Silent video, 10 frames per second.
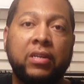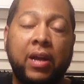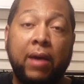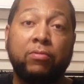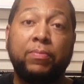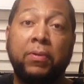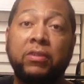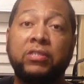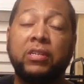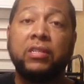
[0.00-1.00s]
that I would
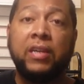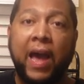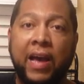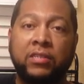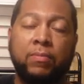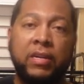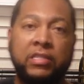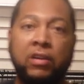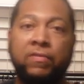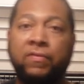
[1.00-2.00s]
personally ask
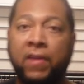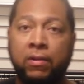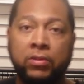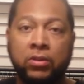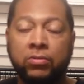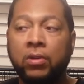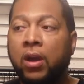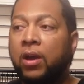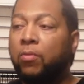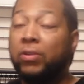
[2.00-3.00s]
myself if I were you
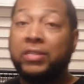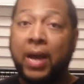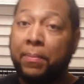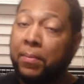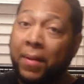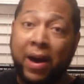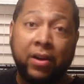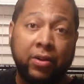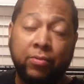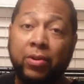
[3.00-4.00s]
what type of
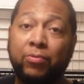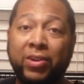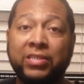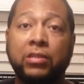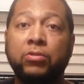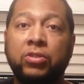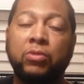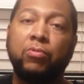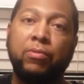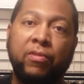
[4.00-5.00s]
monitor, what
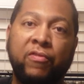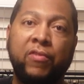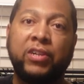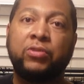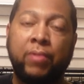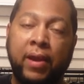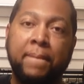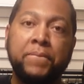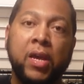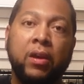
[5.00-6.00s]
resolution, what refresh rate.
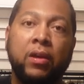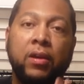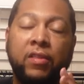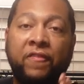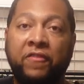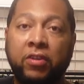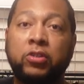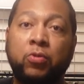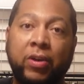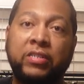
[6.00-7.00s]
The
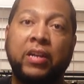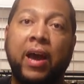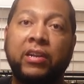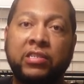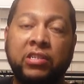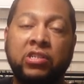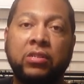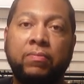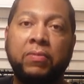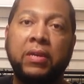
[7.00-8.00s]
first question honestly
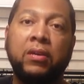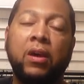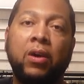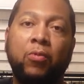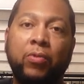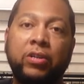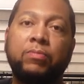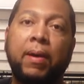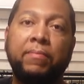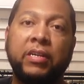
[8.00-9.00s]
should be,
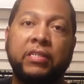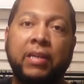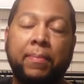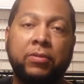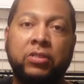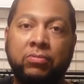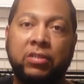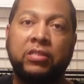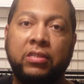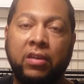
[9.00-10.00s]
where's my biggest
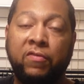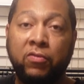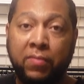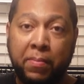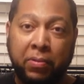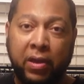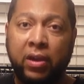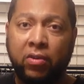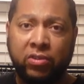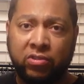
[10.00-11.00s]
opportunity? If you've been
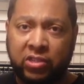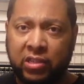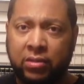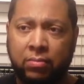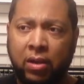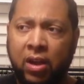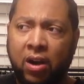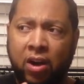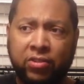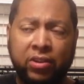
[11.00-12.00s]
playing on your system,
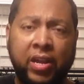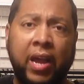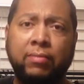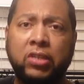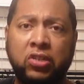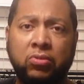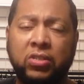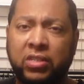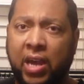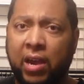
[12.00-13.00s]
are there games that you
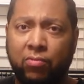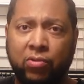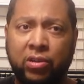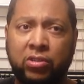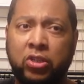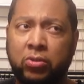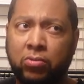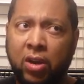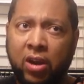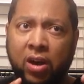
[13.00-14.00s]
just can't run
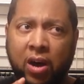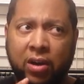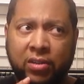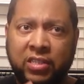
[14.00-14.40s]
to a